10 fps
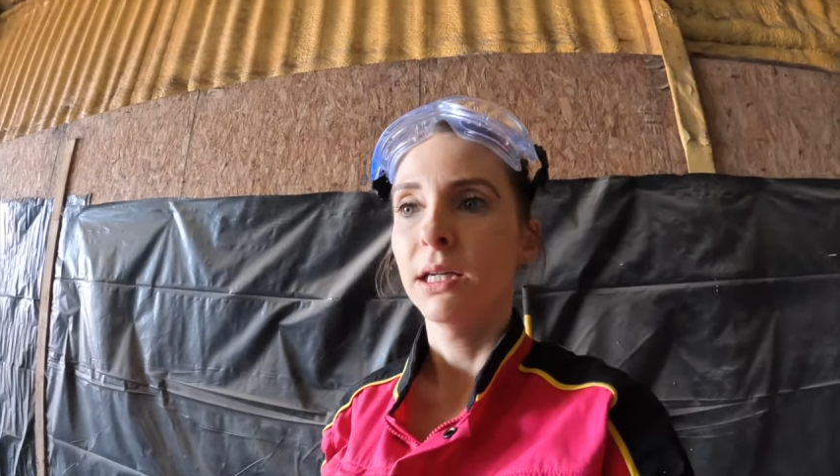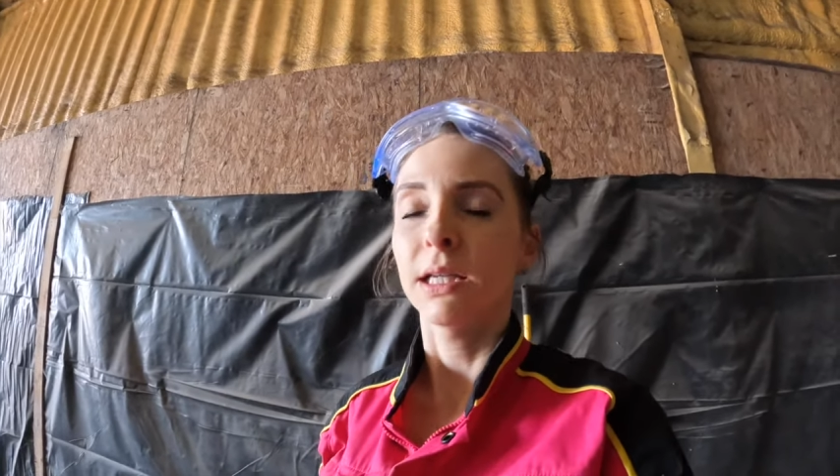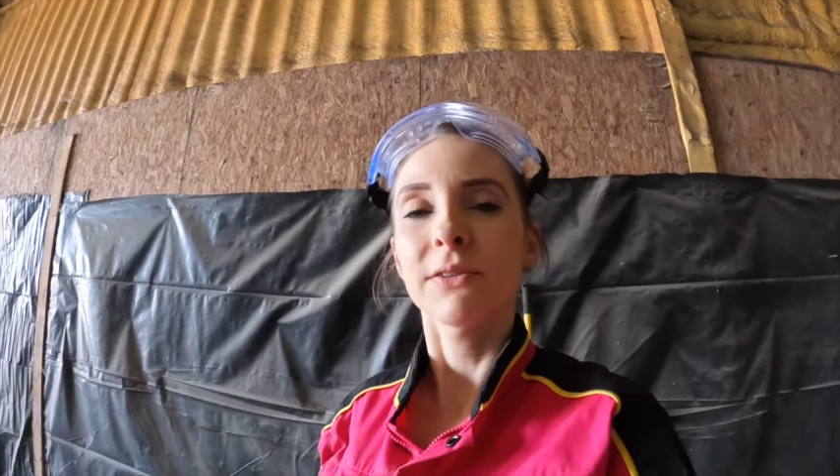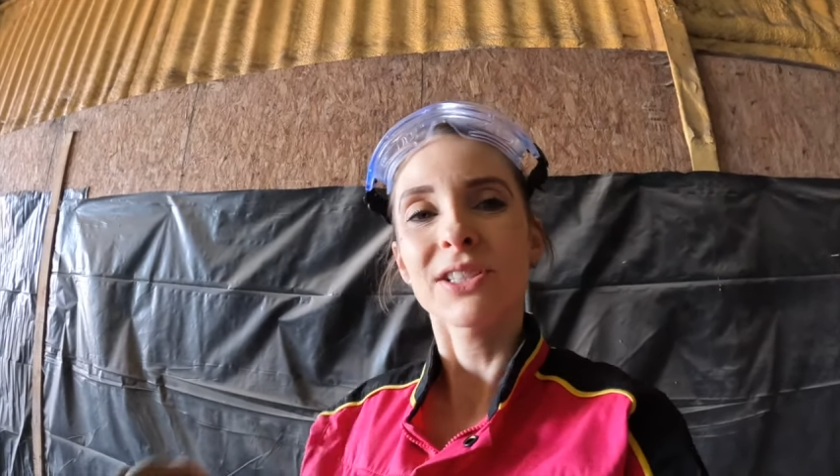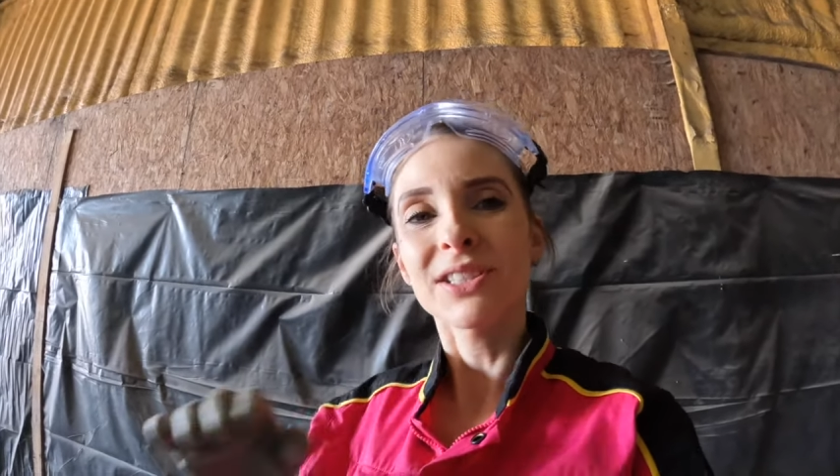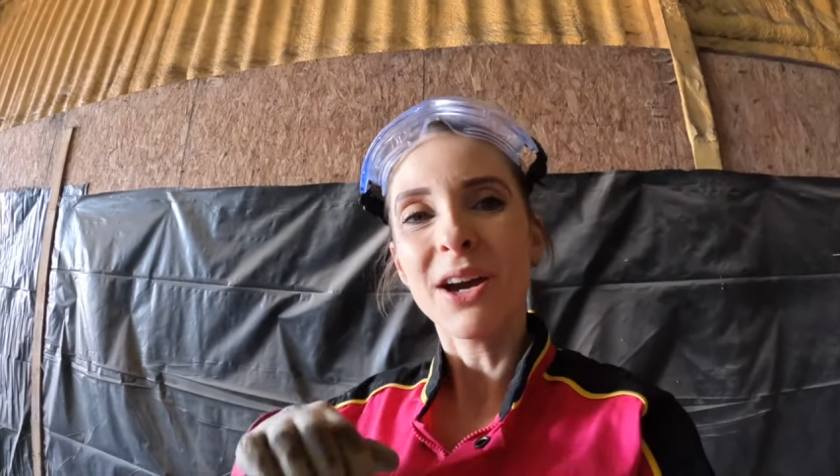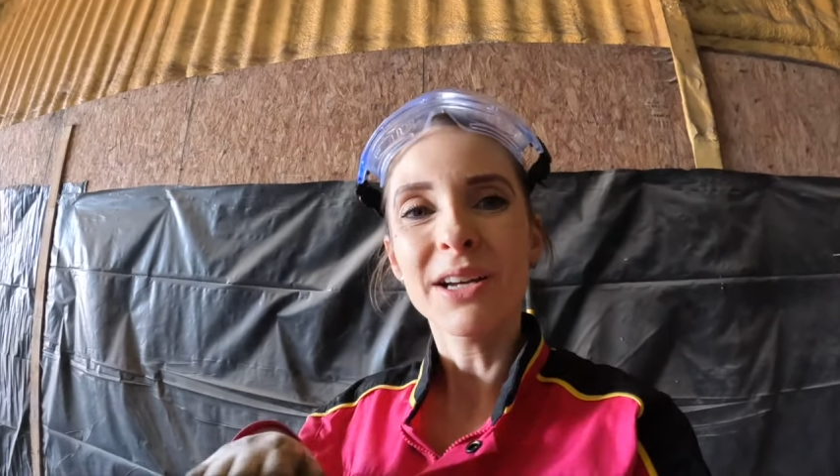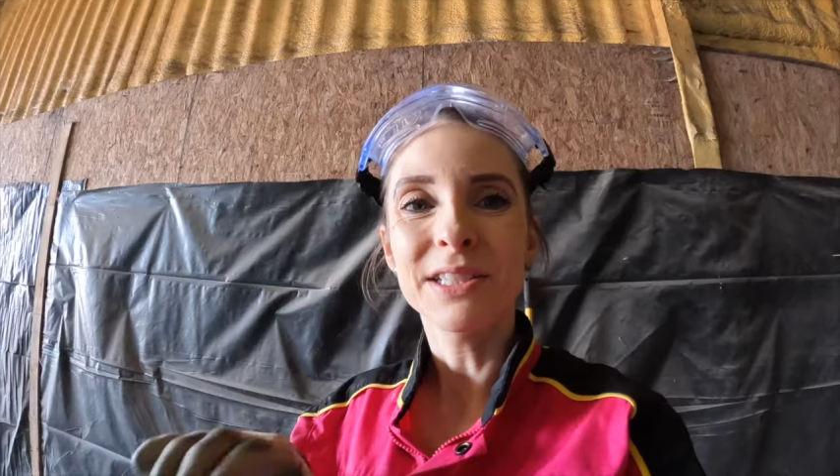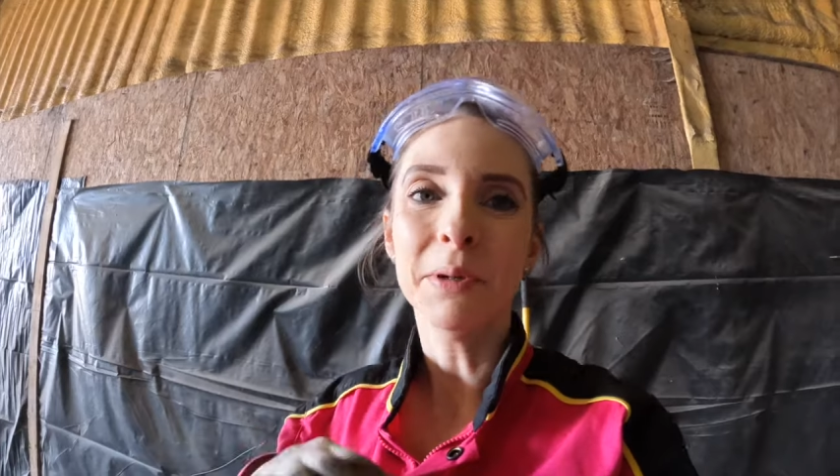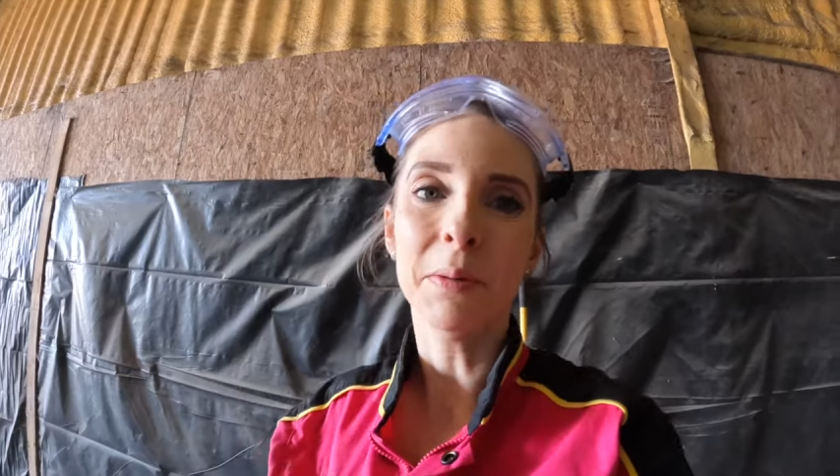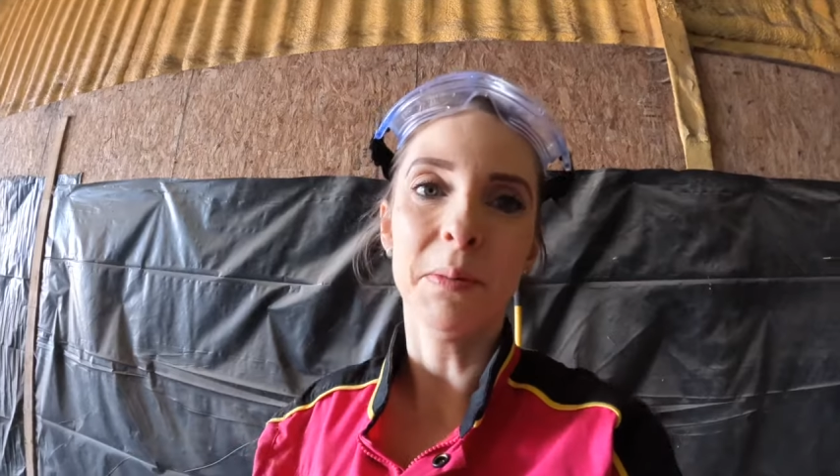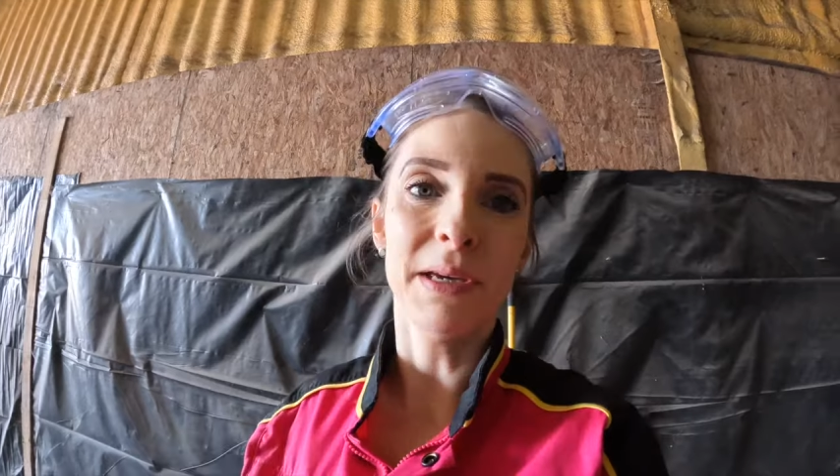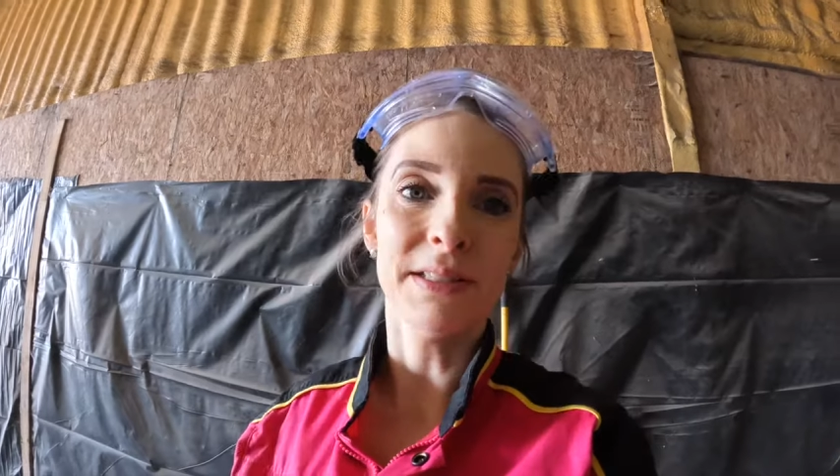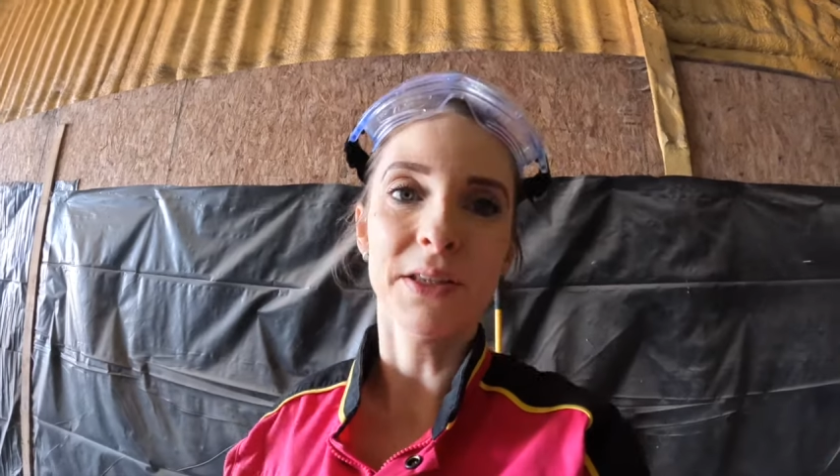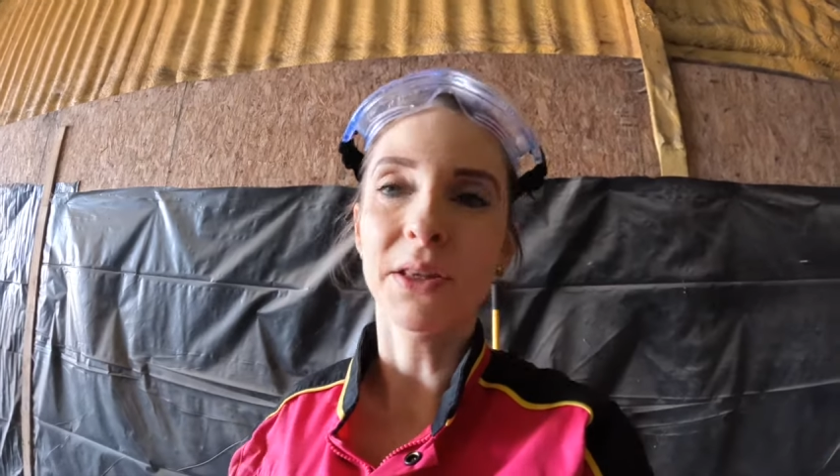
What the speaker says: And I've just tidied them up a bit